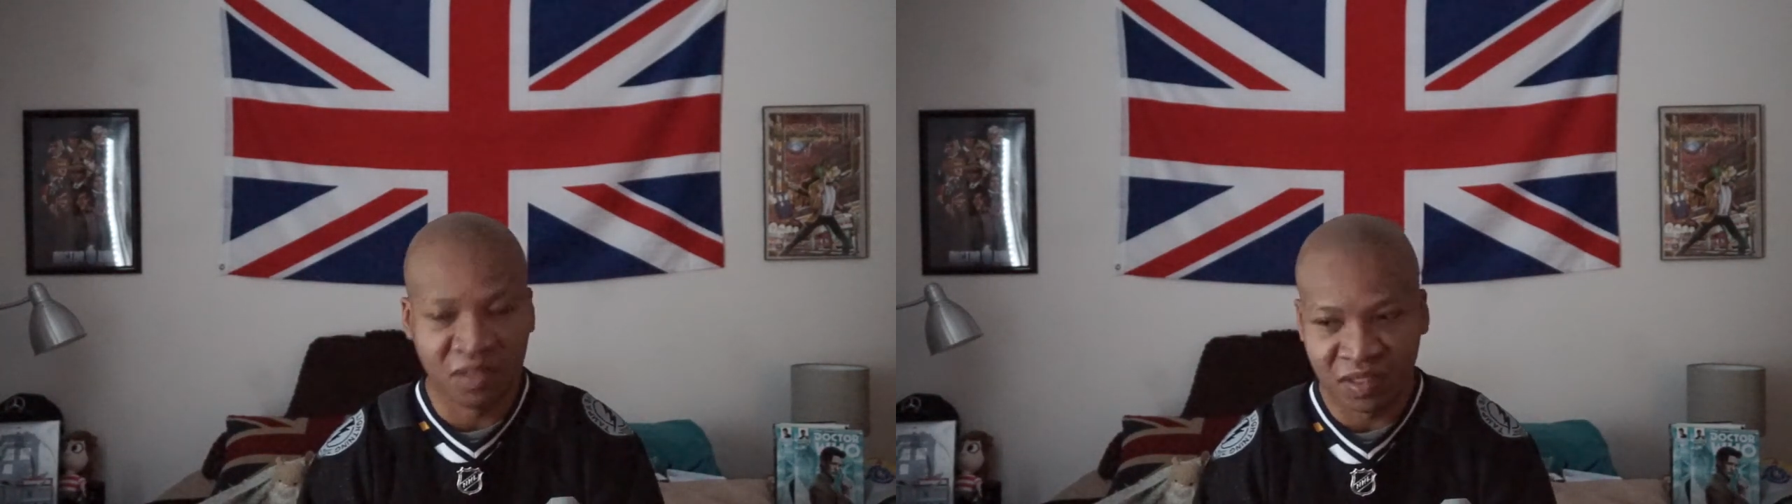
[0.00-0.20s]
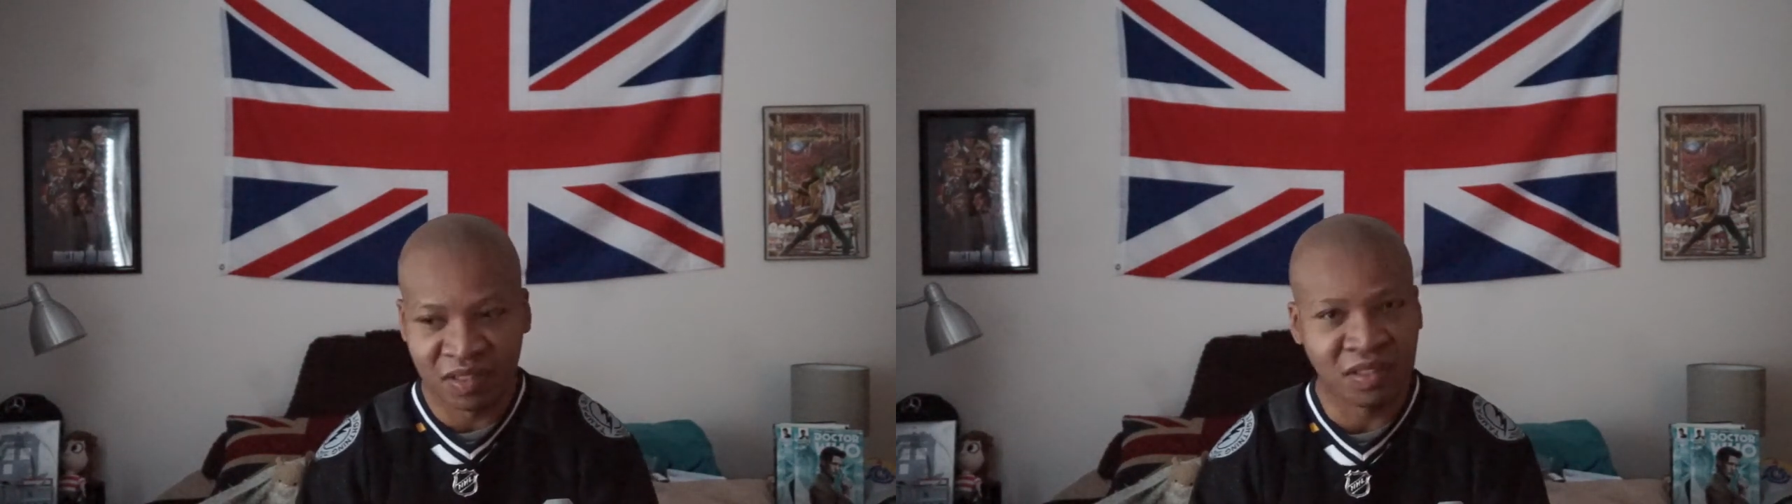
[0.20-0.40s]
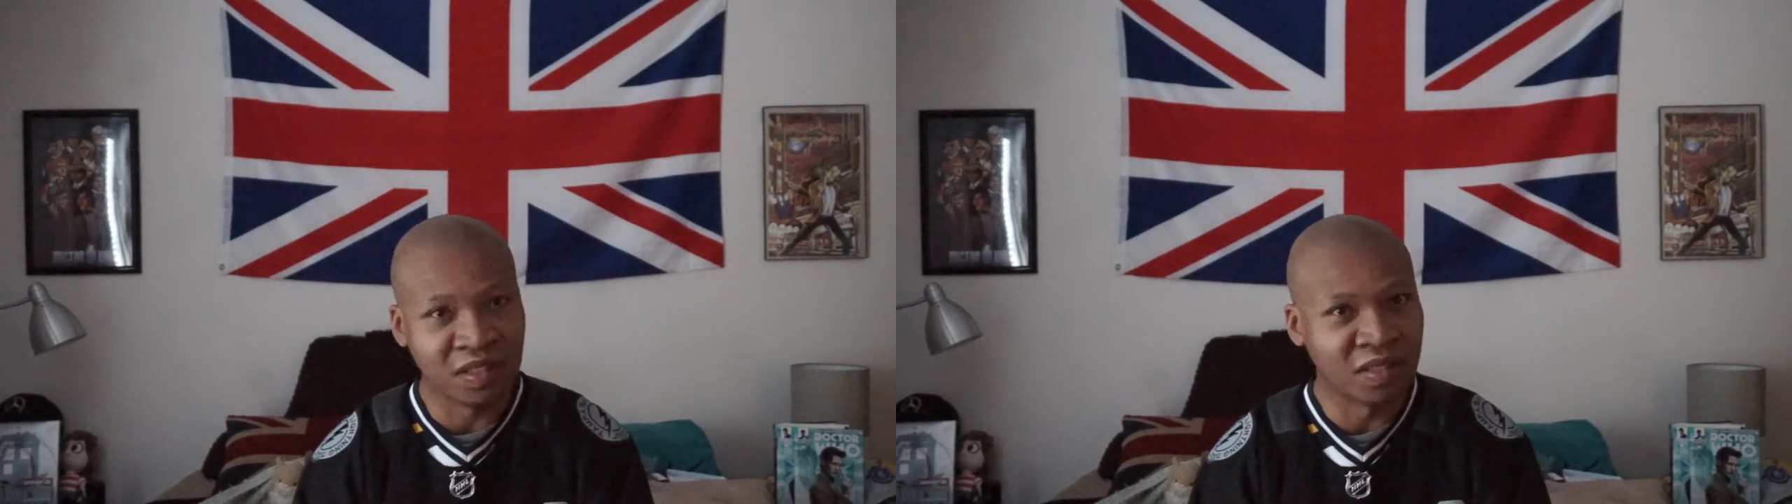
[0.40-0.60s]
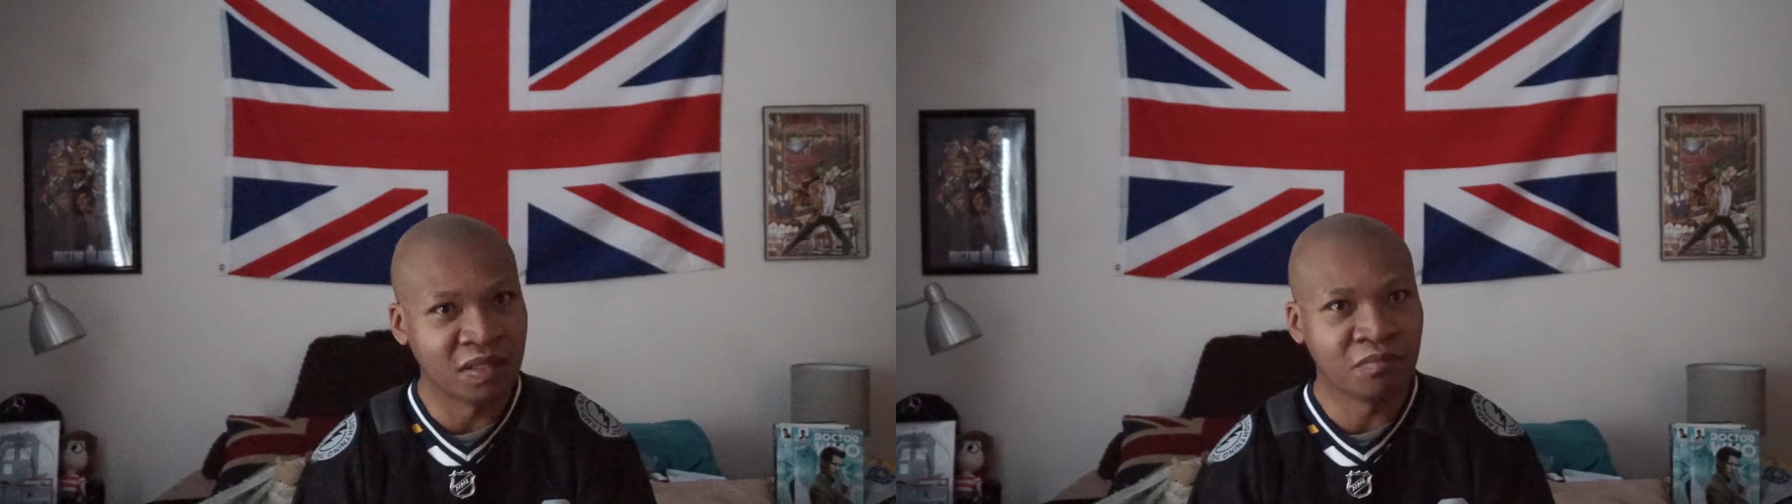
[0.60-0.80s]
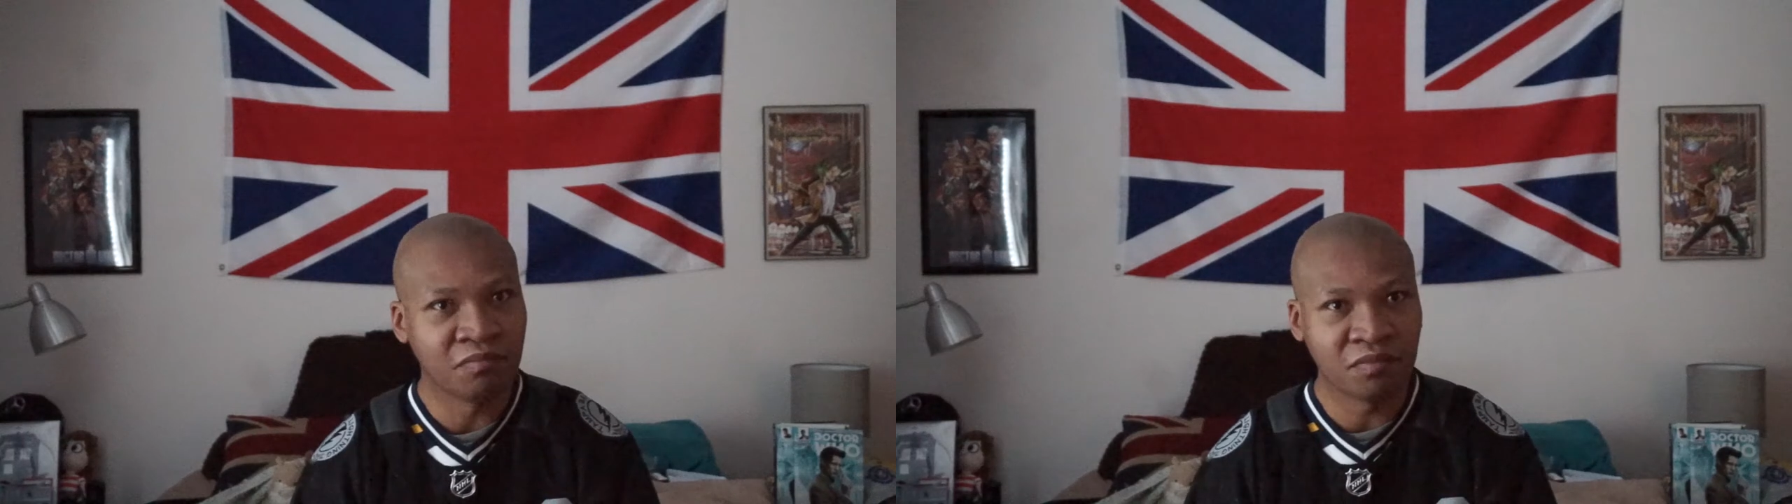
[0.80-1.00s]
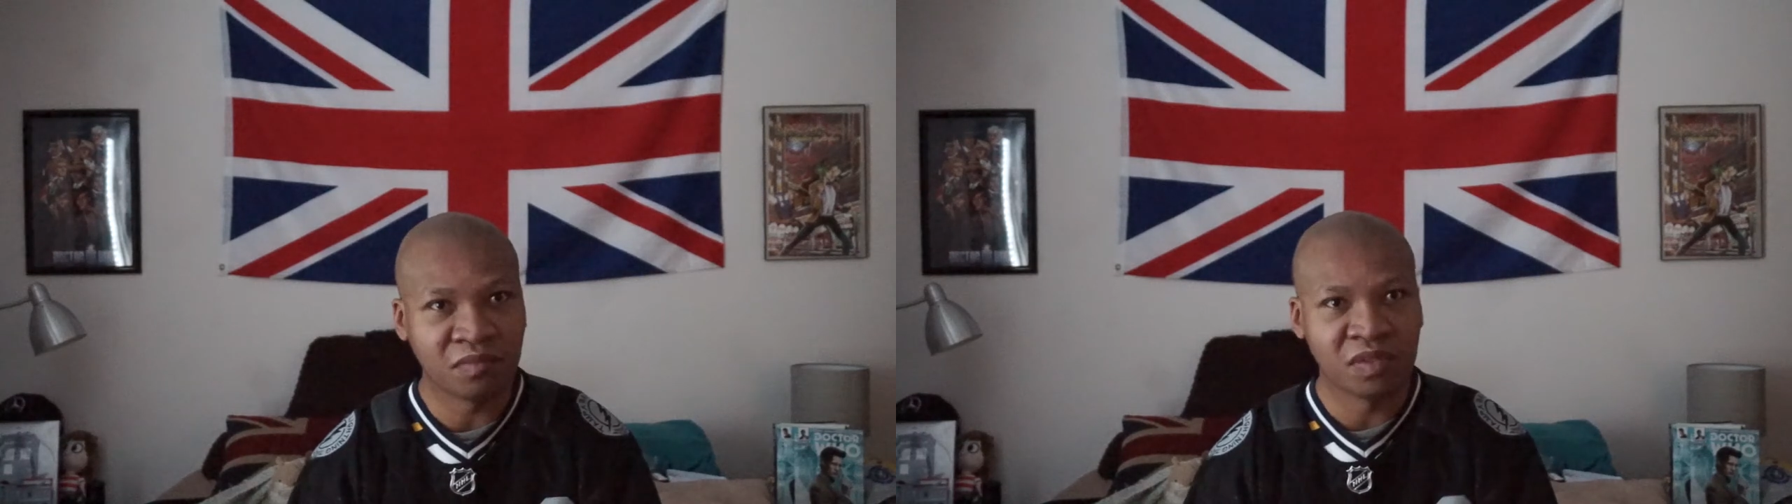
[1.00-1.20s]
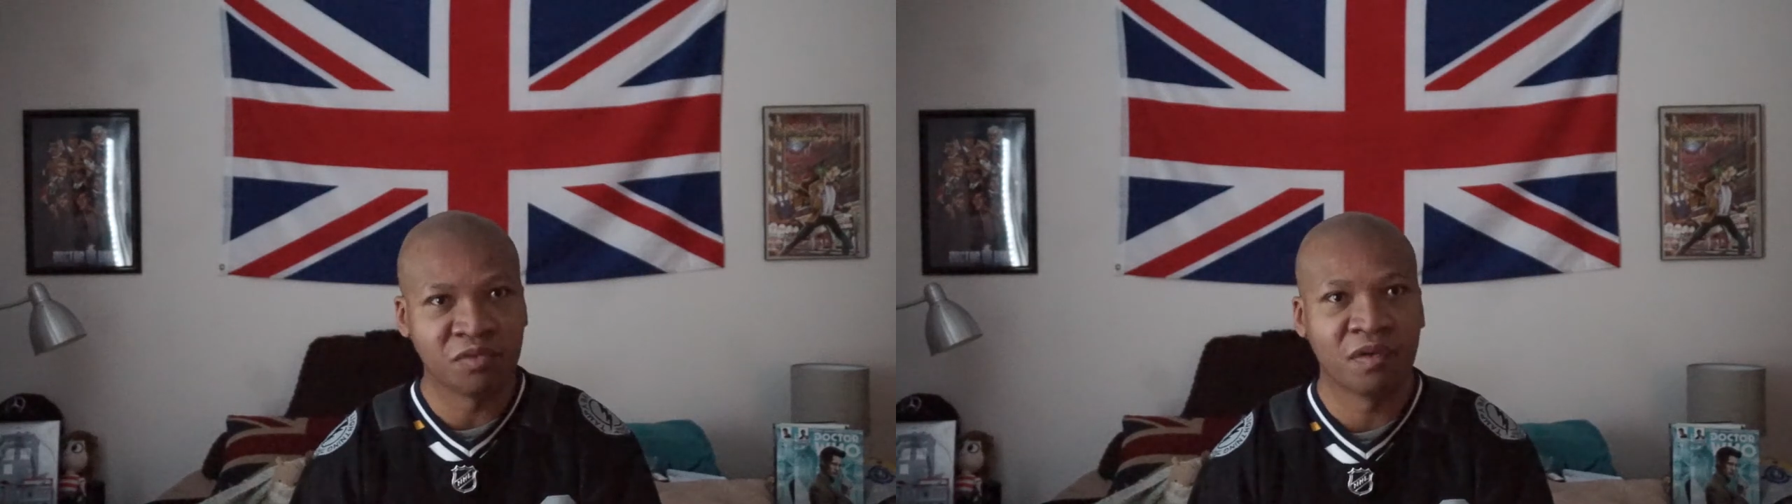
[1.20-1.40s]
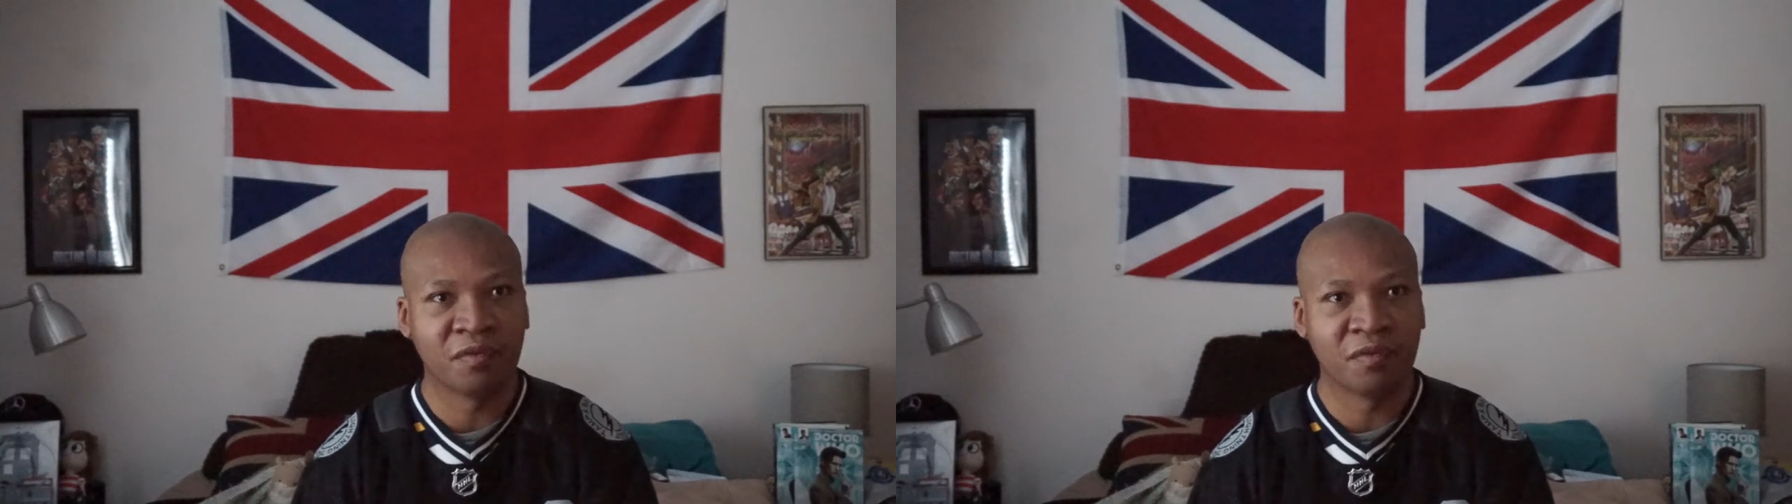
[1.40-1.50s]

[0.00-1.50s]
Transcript: Just to lead you